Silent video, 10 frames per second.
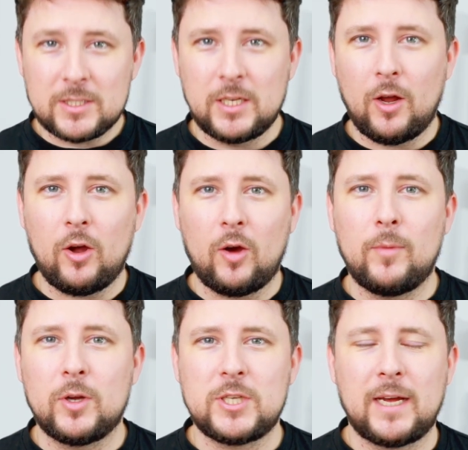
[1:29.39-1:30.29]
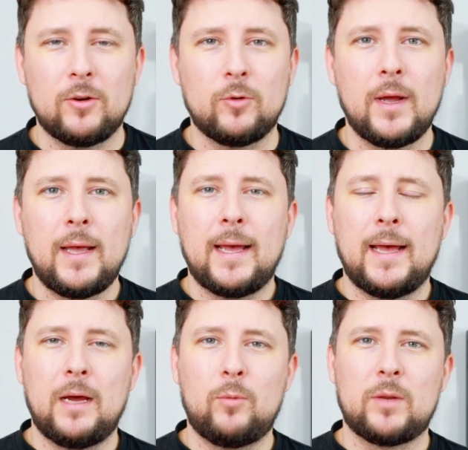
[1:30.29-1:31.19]
Tonight on my channel,
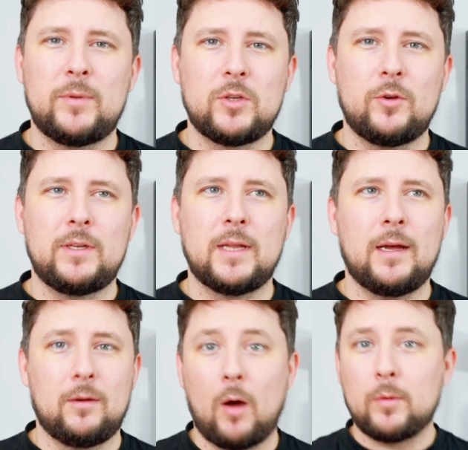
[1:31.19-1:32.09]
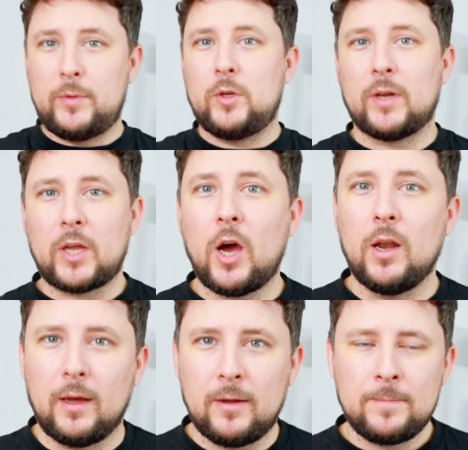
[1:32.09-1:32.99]
I'm going to be doing a
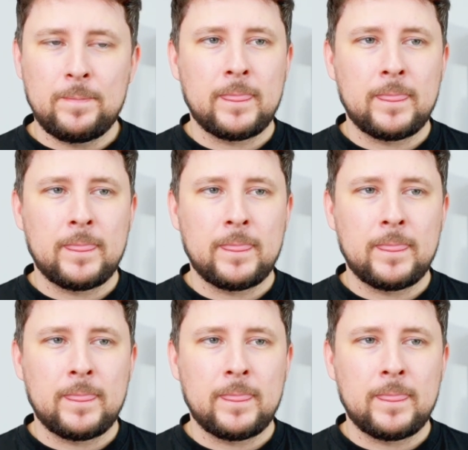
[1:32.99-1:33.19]
colour.